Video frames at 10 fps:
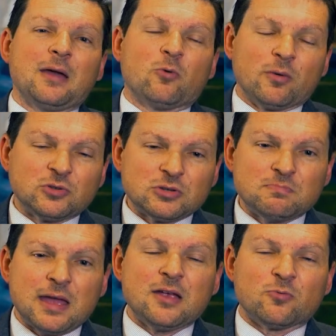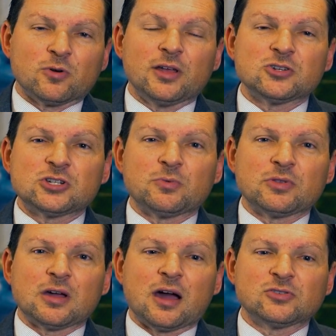and we're able to make relationship with
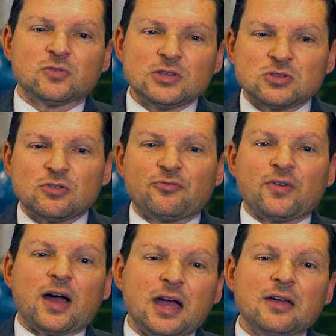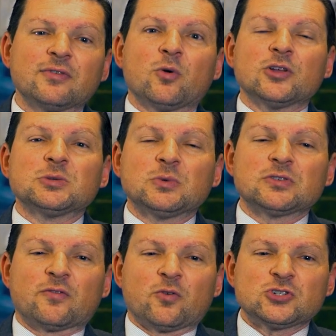God. So these are the 5 principles
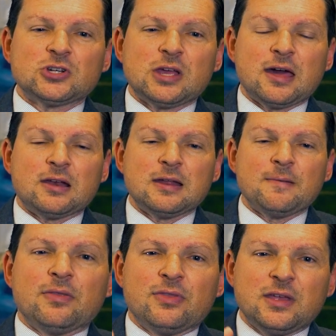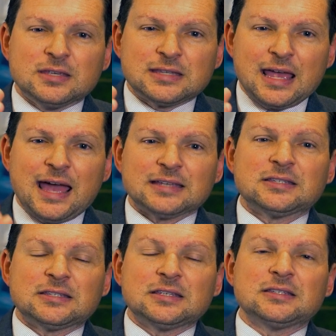of Christianity, these
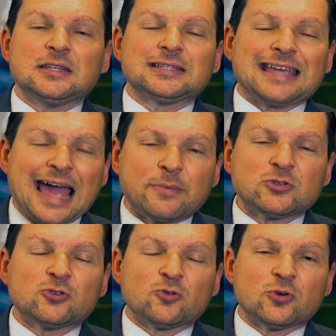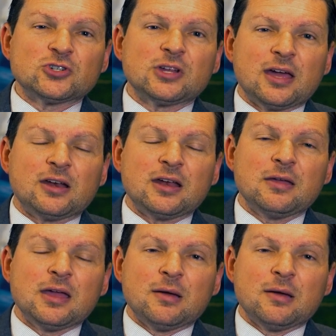essences, these captured Christianity